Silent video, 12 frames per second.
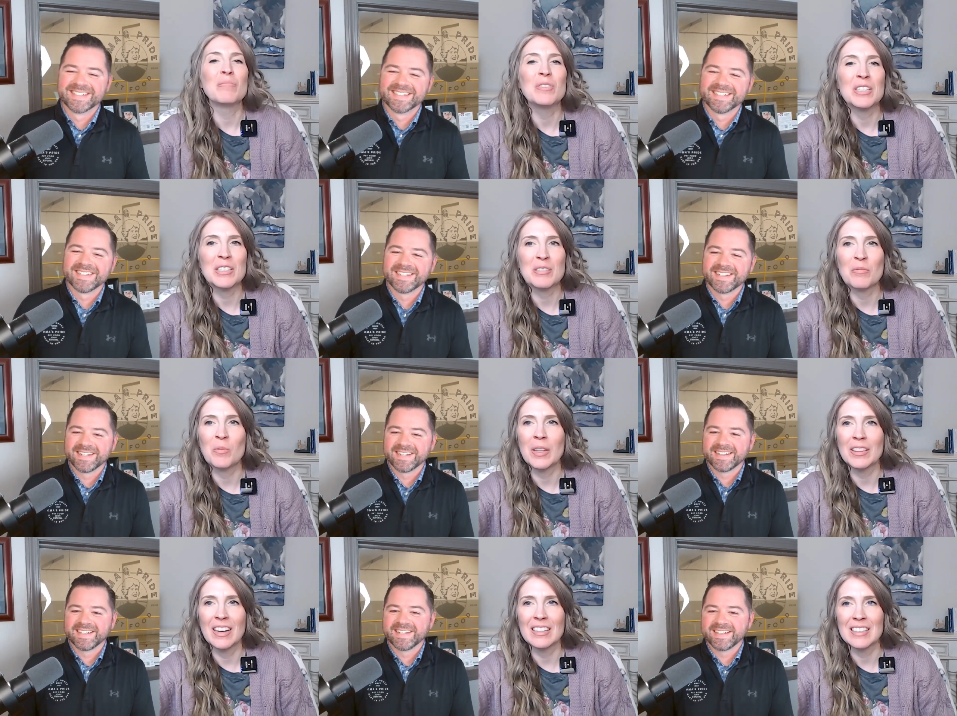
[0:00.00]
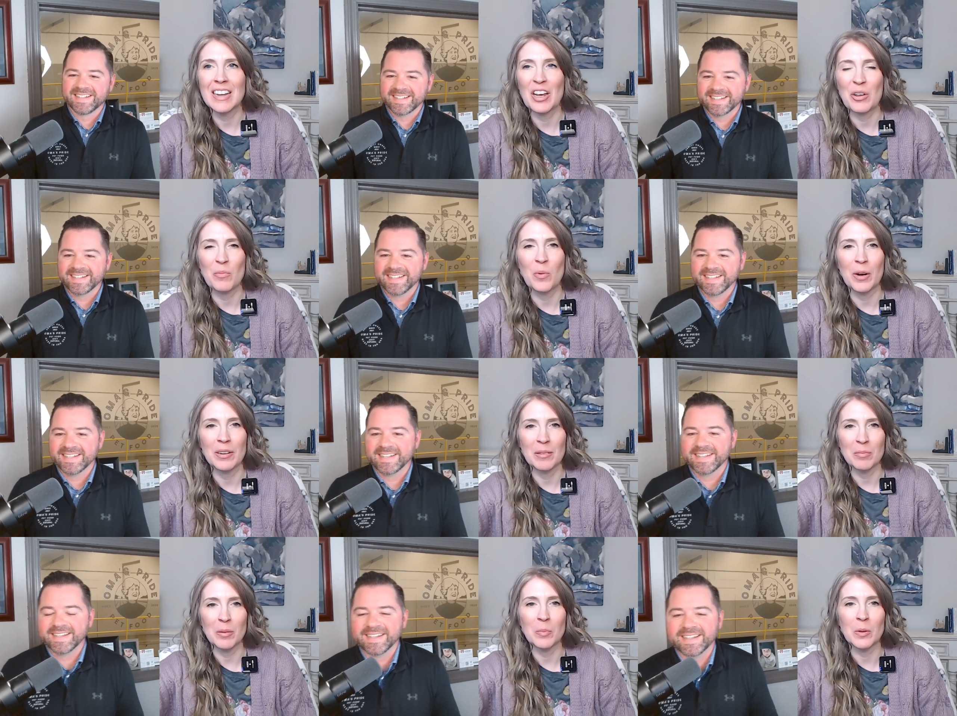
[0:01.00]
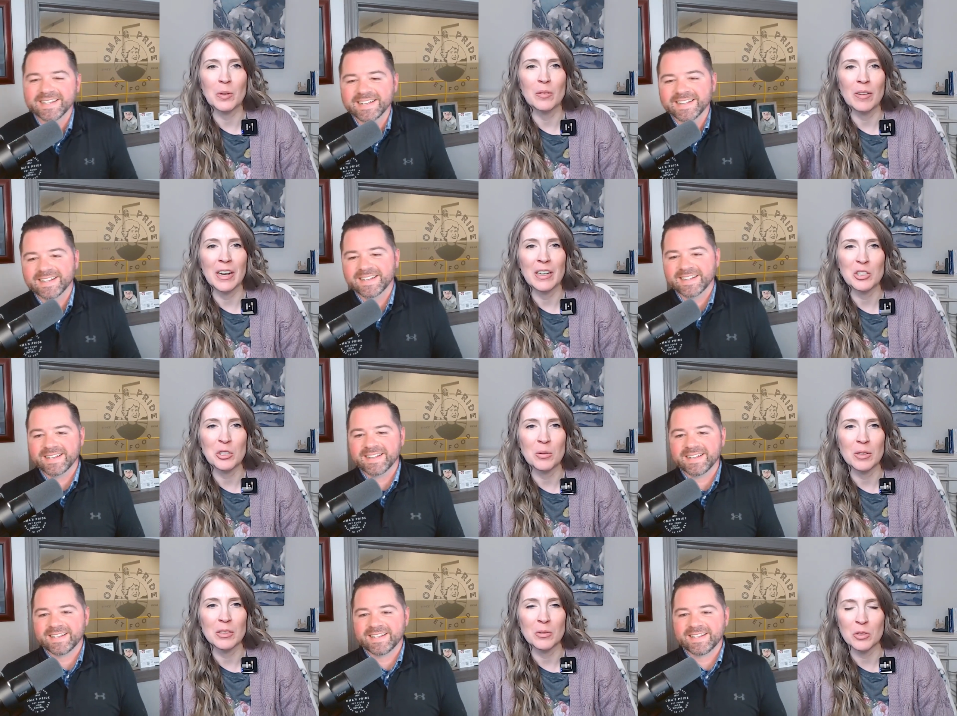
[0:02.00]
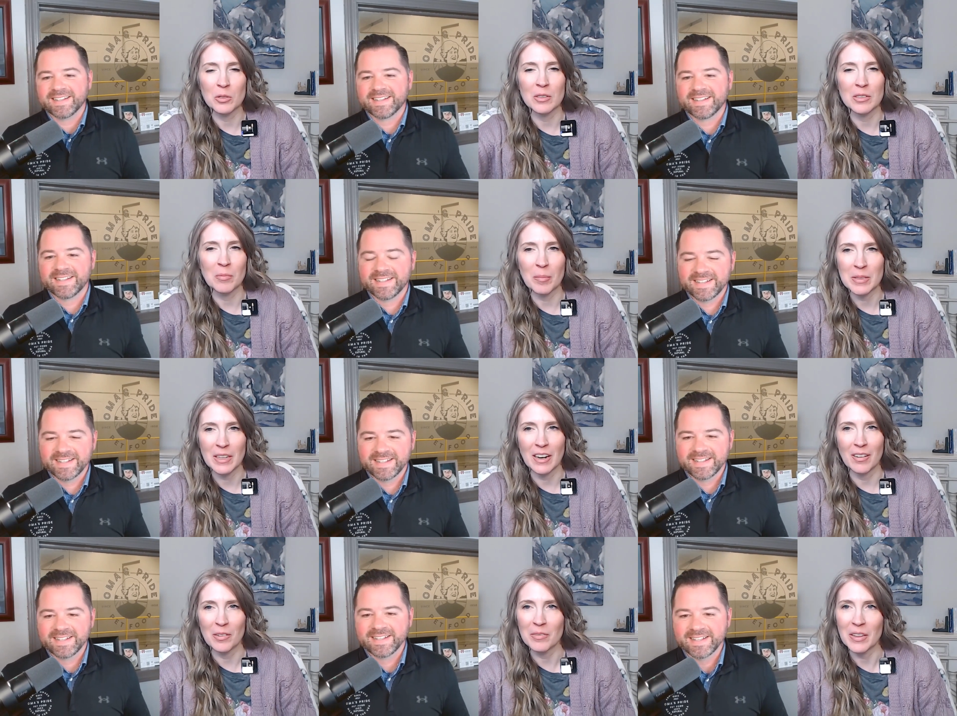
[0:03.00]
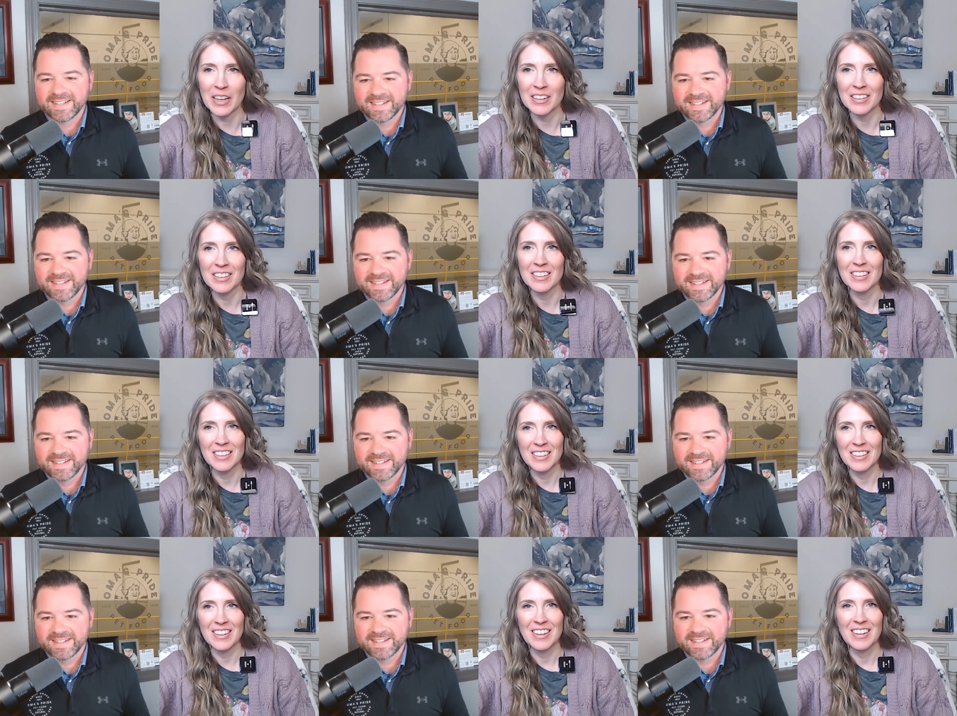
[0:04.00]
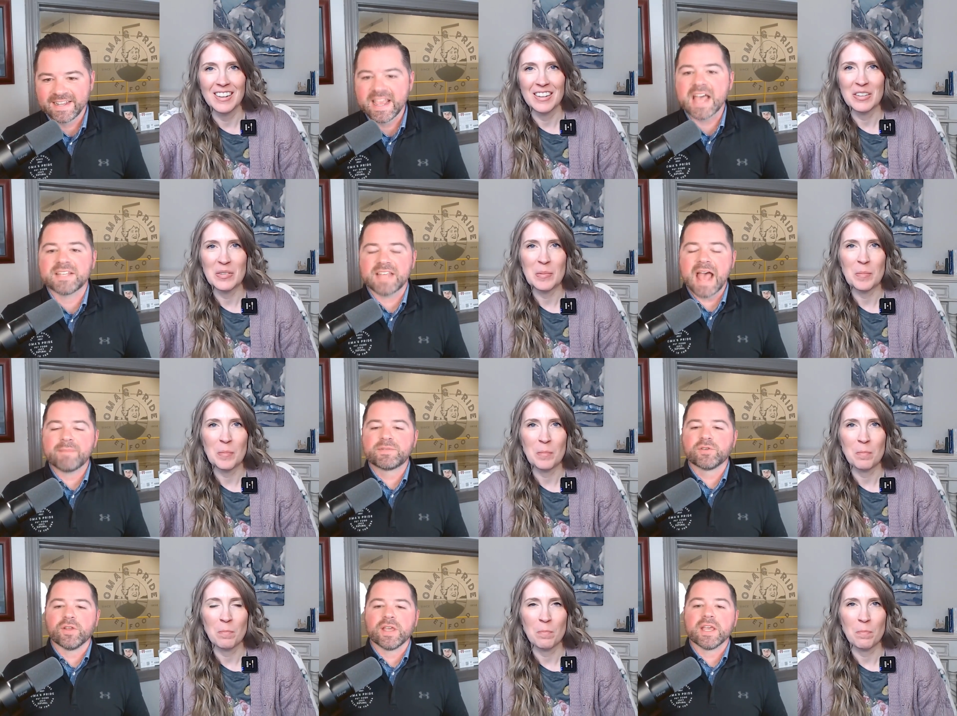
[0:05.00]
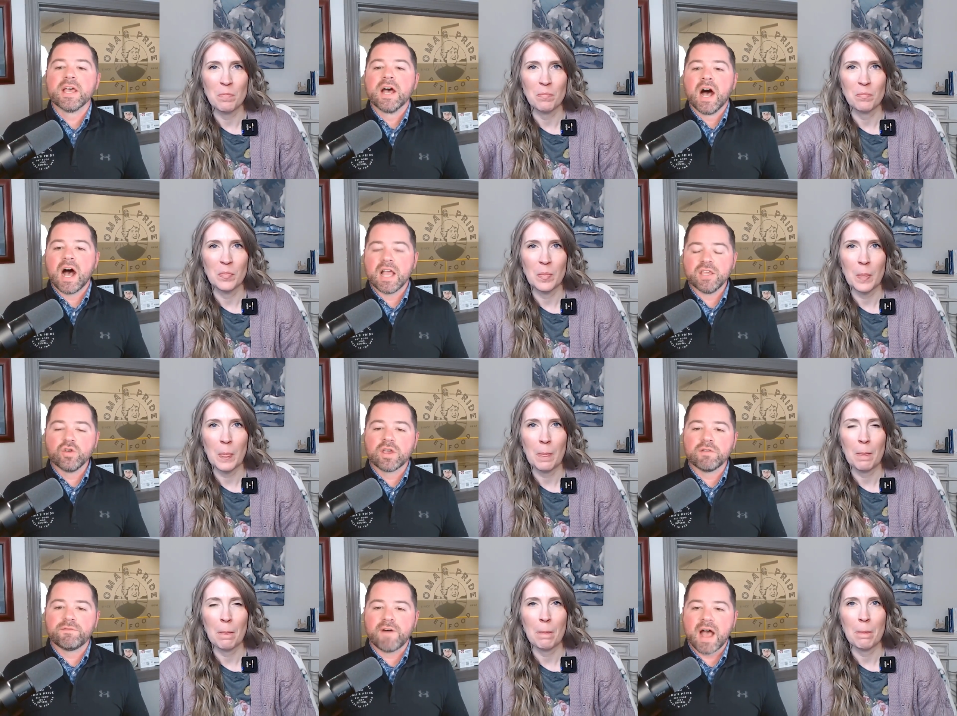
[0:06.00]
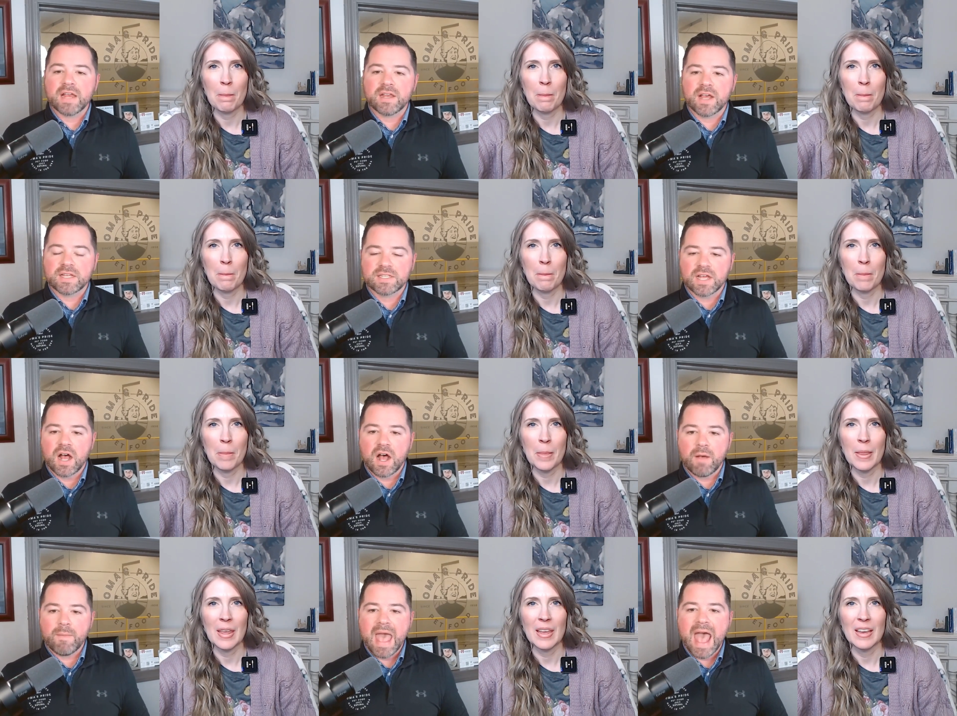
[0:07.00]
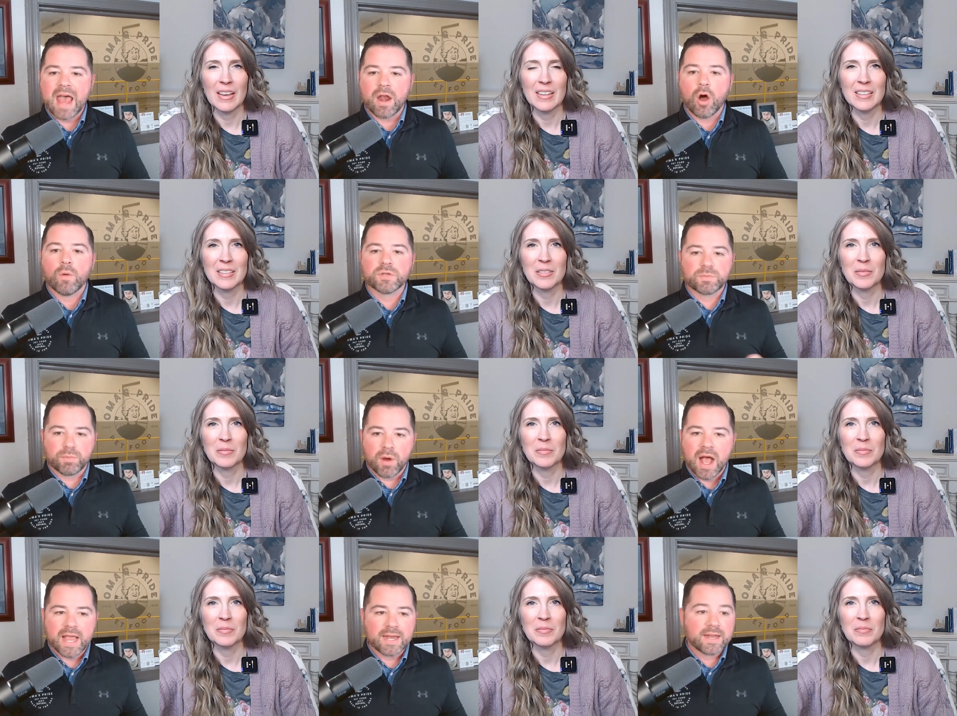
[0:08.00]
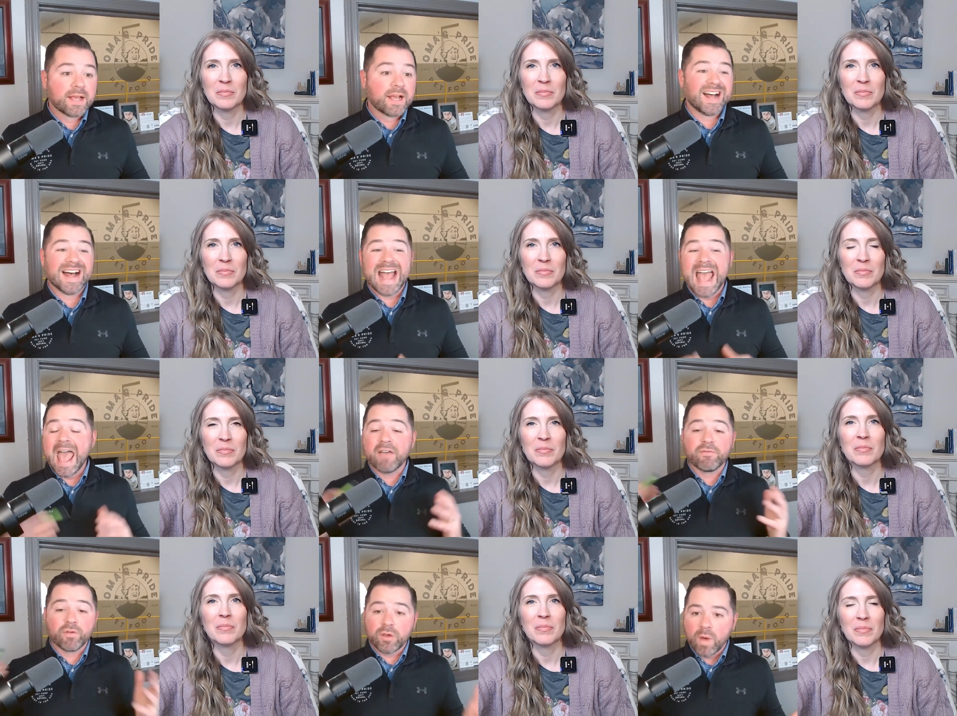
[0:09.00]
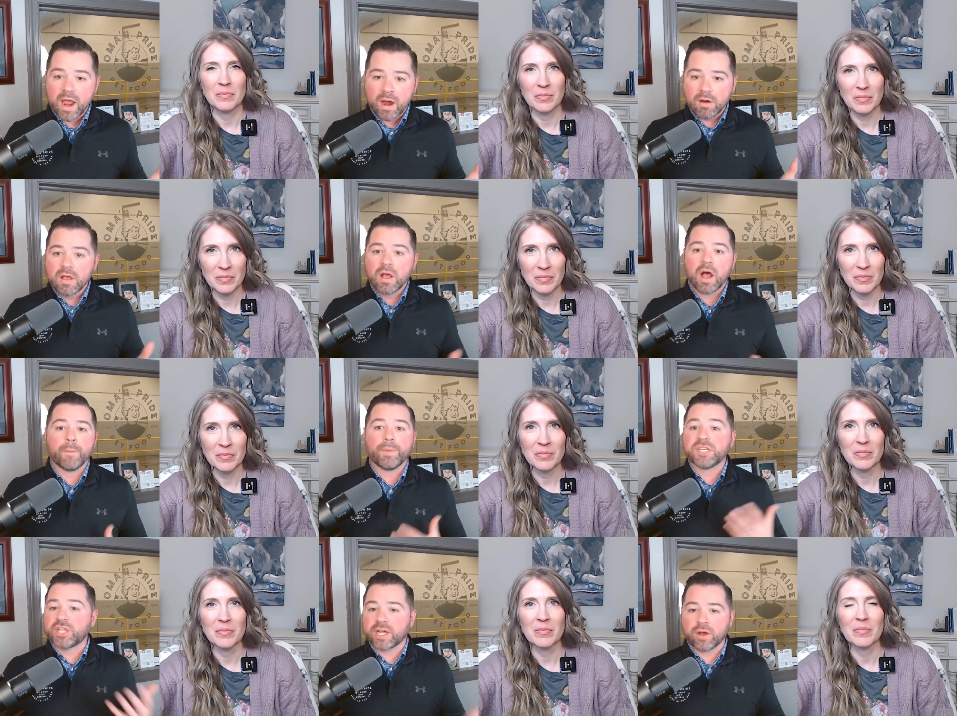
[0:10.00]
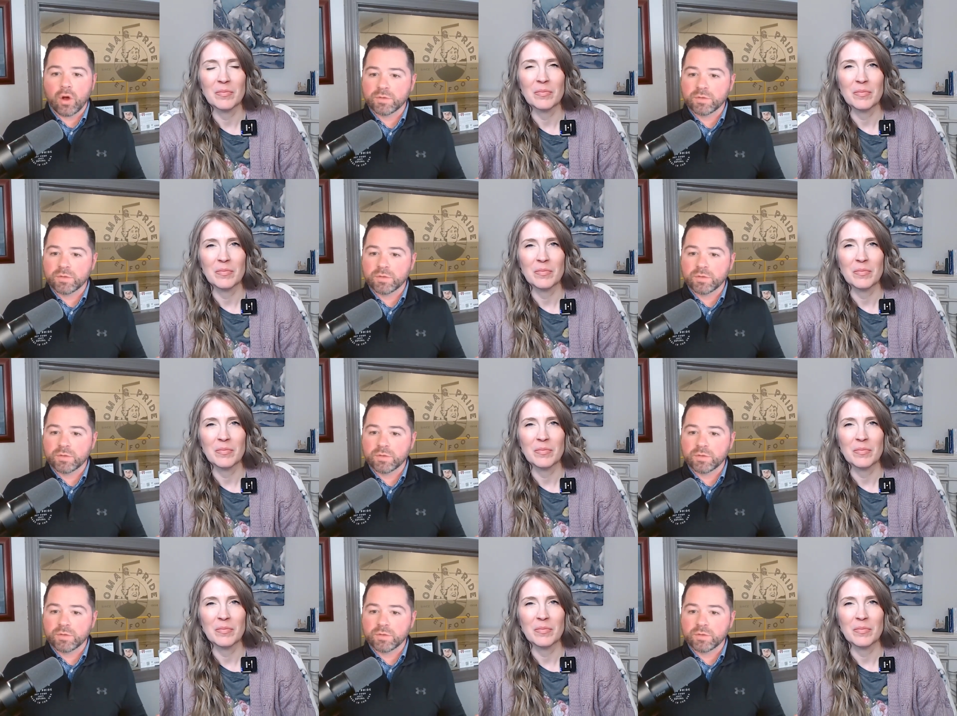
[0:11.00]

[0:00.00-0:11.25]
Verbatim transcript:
Speaker 1: Just one last time, where can people find you on socials, website, all of that?
Speaker 2: Yes, absolutely. You can find us at Almost Pride everywhere. Please check